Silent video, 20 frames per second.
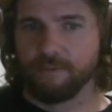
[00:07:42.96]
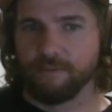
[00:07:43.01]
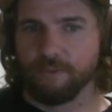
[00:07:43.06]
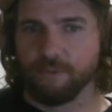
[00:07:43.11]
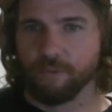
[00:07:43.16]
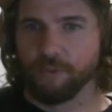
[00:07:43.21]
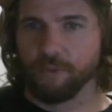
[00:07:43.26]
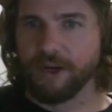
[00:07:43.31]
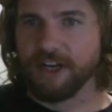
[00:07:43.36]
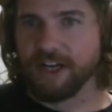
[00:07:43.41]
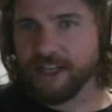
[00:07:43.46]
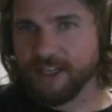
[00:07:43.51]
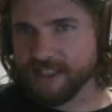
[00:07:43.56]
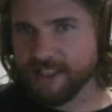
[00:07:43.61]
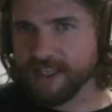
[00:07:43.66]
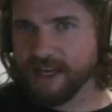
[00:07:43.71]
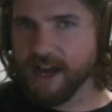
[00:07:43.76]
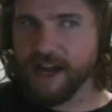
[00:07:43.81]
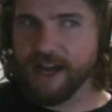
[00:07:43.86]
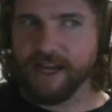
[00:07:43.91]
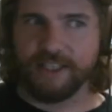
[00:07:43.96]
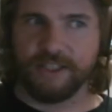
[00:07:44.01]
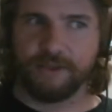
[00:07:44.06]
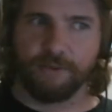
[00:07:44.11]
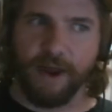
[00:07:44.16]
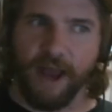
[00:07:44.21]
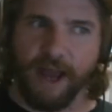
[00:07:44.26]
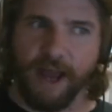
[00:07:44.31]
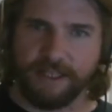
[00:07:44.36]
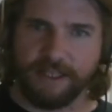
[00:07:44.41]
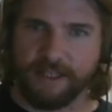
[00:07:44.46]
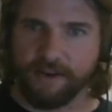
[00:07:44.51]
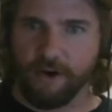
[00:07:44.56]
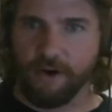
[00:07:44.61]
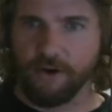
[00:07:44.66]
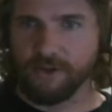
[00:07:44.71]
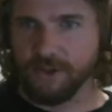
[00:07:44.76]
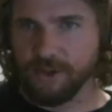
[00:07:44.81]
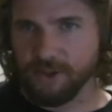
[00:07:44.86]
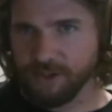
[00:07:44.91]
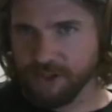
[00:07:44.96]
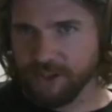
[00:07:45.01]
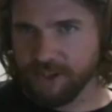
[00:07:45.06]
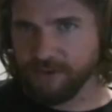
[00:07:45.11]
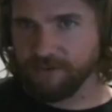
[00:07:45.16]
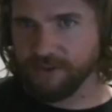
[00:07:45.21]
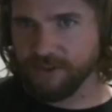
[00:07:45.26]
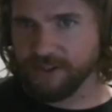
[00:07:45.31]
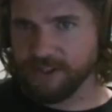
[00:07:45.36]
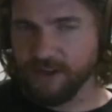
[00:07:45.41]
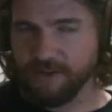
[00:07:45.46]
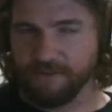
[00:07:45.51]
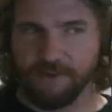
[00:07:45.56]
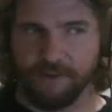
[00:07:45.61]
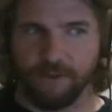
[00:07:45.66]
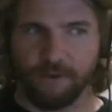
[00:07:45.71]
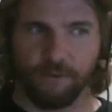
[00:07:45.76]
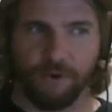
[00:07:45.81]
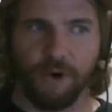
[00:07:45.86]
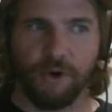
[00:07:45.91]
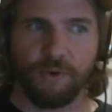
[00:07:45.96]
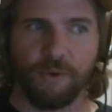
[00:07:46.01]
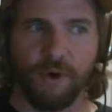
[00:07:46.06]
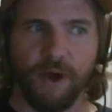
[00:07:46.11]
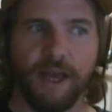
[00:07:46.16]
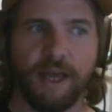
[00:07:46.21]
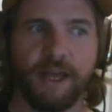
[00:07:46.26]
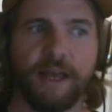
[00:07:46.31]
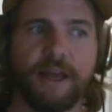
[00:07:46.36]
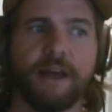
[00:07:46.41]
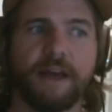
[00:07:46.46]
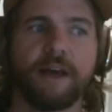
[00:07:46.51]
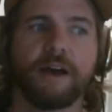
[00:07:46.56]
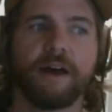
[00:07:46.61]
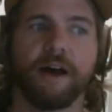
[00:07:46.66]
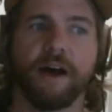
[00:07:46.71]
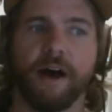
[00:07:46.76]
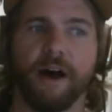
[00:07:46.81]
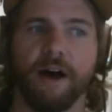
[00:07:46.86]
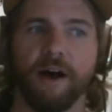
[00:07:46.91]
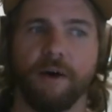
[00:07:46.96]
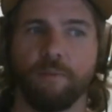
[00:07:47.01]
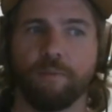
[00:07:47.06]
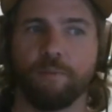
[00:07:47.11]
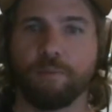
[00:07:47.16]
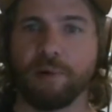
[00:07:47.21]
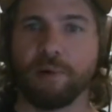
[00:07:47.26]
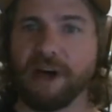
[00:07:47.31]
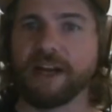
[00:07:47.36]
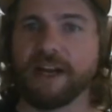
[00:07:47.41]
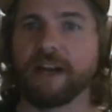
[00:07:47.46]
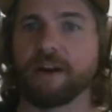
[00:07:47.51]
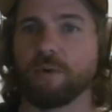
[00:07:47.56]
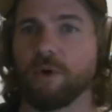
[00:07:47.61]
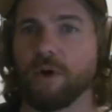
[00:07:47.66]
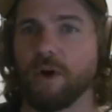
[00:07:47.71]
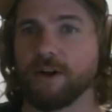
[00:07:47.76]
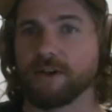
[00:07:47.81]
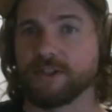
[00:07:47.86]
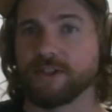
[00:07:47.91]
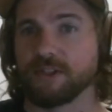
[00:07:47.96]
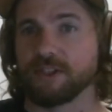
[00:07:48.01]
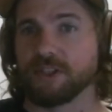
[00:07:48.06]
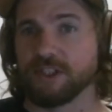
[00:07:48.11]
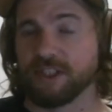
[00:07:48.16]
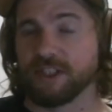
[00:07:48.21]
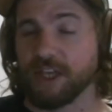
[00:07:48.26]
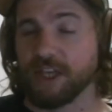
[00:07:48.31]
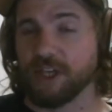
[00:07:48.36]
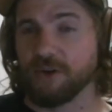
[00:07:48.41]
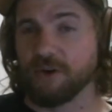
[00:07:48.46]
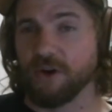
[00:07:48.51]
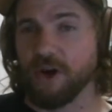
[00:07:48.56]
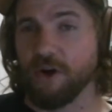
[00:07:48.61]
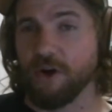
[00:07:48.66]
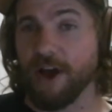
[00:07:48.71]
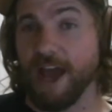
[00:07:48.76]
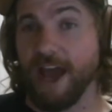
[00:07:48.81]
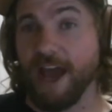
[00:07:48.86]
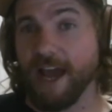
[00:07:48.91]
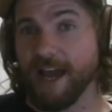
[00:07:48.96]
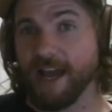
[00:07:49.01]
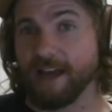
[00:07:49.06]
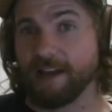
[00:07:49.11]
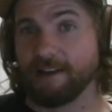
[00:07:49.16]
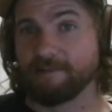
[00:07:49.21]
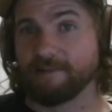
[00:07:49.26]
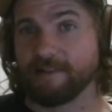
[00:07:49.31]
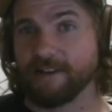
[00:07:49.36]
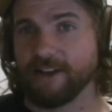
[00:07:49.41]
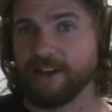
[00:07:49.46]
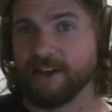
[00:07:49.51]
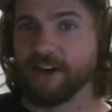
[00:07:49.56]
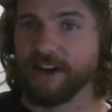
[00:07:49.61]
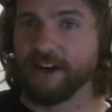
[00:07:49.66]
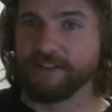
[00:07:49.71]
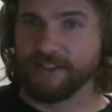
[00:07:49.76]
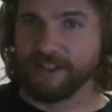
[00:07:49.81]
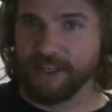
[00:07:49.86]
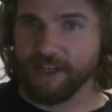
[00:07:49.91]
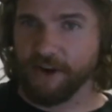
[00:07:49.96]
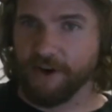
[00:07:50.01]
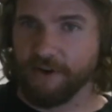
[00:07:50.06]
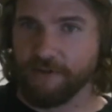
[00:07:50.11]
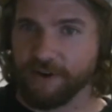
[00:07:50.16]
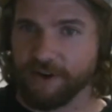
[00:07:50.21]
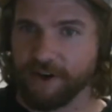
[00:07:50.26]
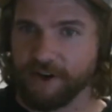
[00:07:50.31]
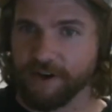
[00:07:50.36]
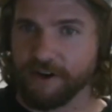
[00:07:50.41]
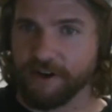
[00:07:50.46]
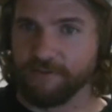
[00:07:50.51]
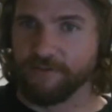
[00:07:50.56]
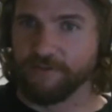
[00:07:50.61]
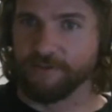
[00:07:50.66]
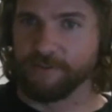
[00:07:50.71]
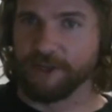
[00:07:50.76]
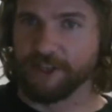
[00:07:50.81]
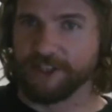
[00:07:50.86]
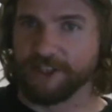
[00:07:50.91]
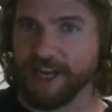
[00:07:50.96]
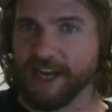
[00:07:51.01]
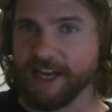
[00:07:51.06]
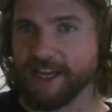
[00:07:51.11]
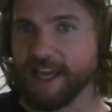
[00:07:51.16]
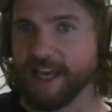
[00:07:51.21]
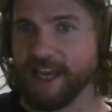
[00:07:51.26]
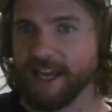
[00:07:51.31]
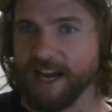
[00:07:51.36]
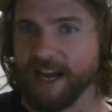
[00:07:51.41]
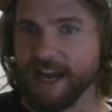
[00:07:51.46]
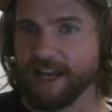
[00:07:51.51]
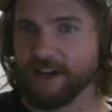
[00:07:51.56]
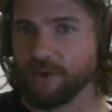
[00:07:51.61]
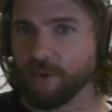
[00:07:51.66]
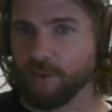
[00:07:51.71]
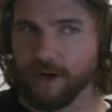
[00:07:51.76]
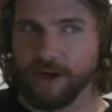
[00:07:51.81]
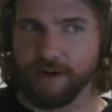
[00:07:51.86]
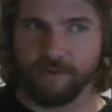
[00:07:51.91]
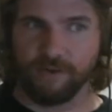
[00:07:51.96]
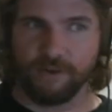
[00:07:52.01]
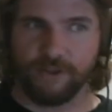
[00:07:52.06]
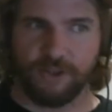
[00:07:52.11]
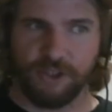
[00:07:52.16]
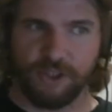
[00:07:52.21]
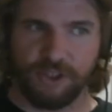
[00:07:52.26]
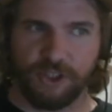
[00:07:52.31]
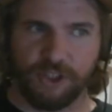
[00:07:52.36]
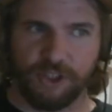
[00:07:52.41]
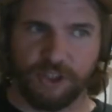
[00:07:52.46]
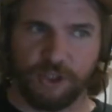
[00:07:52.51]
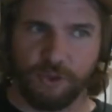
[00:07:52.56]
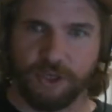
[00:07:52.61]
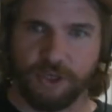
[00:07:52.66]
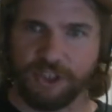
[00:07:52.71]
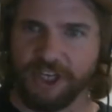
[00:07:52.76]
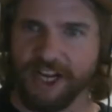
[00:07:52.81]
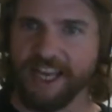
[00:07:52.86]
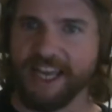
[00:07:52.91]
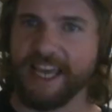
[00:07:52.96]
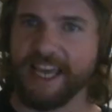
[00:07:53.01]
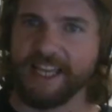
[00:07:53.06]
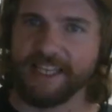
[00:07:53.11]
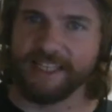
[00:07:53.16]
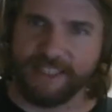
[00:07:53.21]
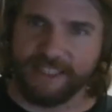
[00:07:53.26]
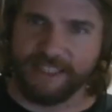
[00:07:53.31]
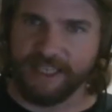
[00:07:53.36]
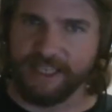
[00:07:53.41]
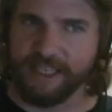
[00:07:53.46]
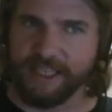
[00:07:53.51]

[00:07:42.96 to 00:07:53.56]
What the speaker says: reading signs, reacting to all sorts of different stuff in the roadway. But it will also just let you know, hey, you're going to have to take over here because I can't handle whatever situation. I can't see.